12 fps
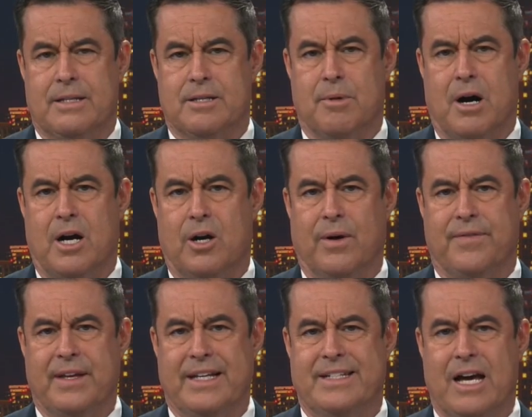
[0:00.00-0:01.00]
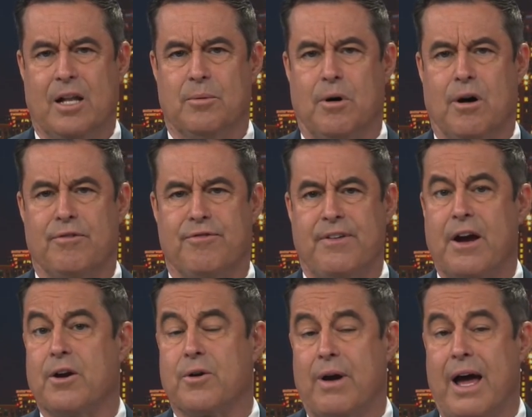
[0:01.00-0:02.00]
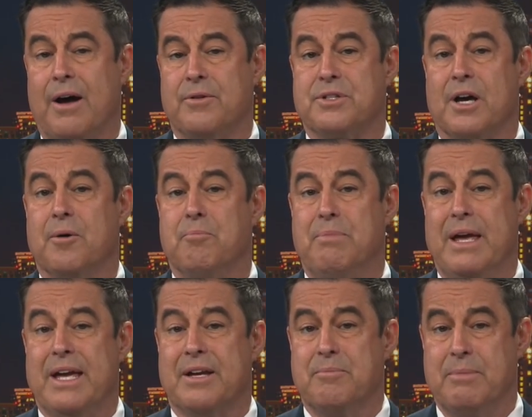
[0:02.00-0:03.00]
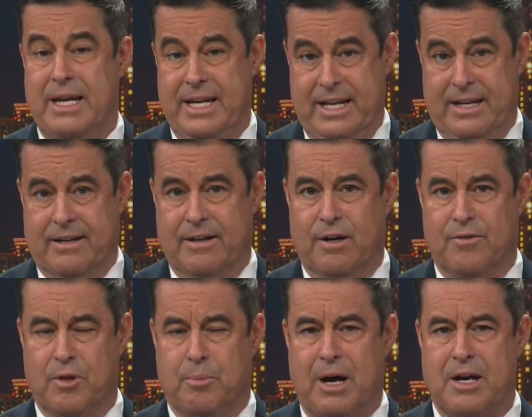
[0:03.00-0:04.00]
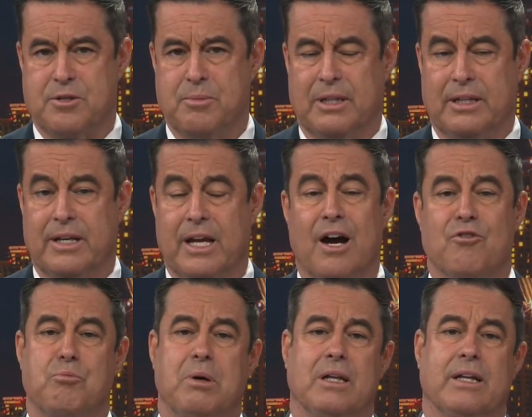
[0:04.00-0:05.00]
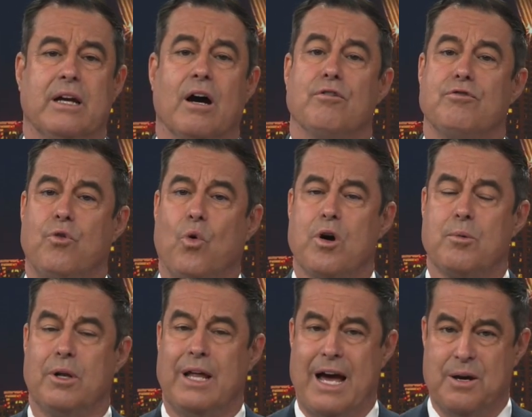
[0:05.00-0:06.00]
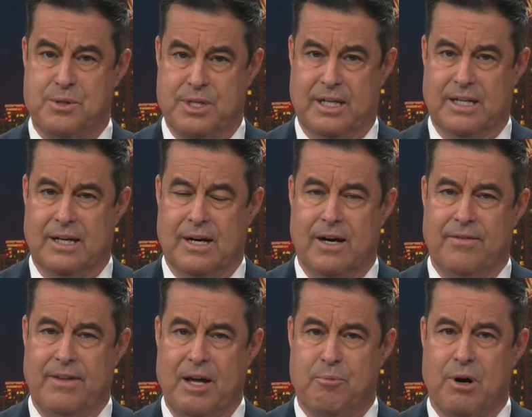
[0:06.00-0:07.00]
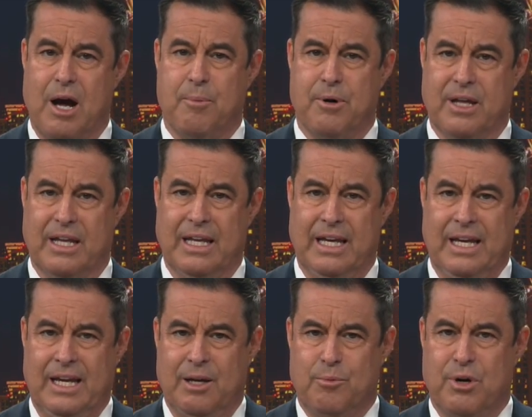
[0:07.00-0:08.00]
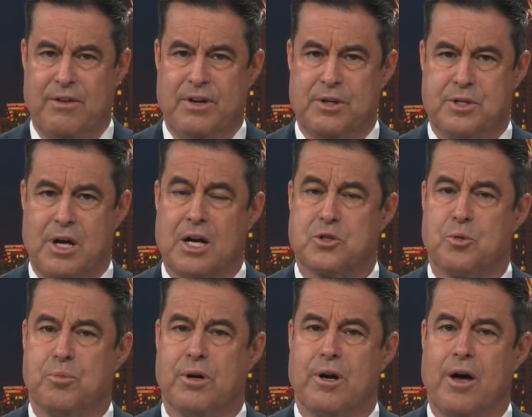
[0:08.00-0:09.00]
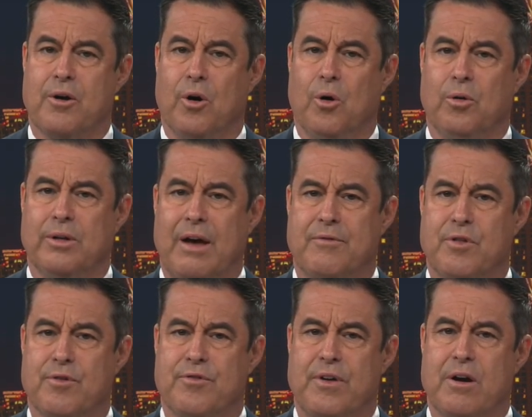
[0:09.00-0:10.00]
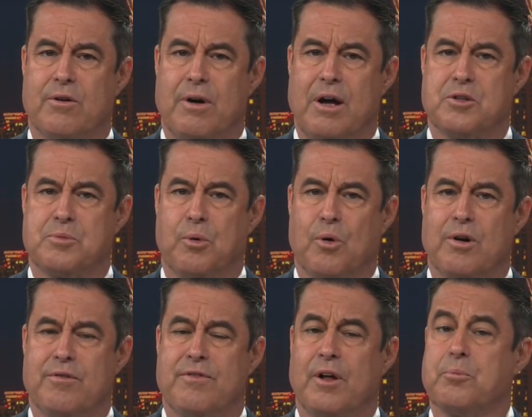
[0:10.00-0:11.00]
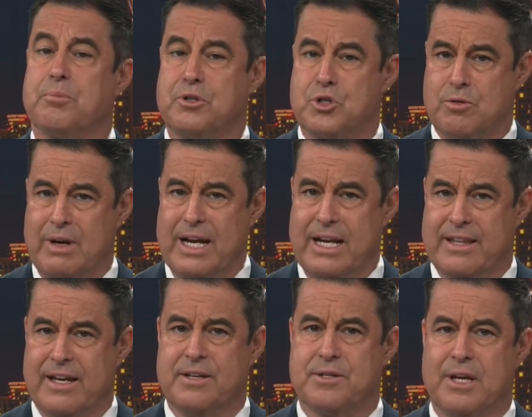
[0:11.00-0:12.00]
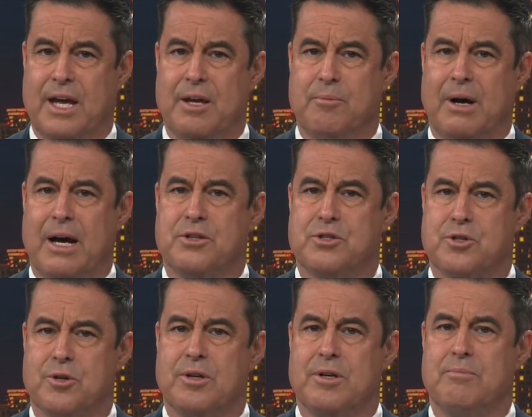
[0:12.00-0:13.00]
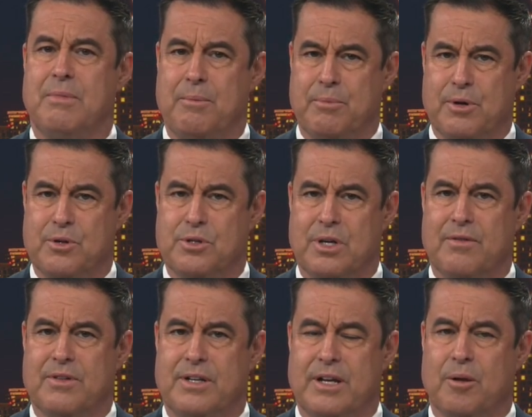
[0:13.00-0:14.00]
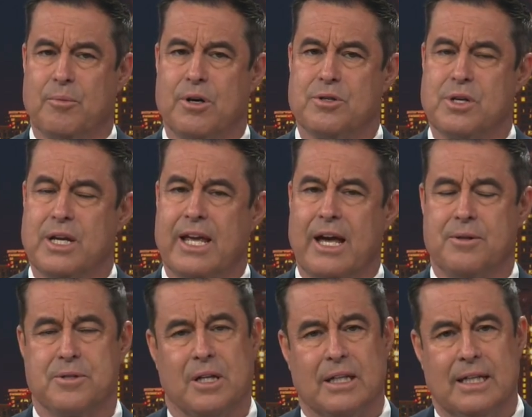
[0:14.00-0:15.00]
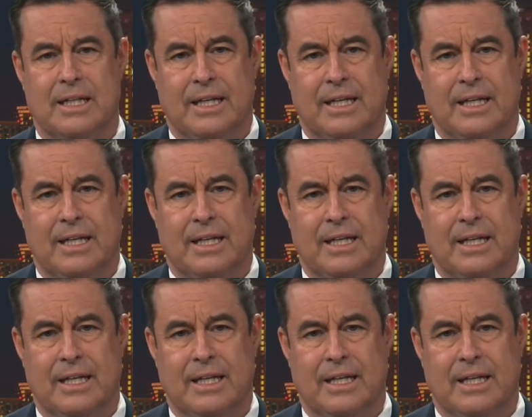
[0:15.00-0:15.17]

Tomorrow at the Del Mar Fairgrounds, a big meeting over the possibility of building affordable housing on that property. Previous talks were put on hold after the Fairgrounds Board felt betrayed, they say, by certain members of the Del Mar City Council.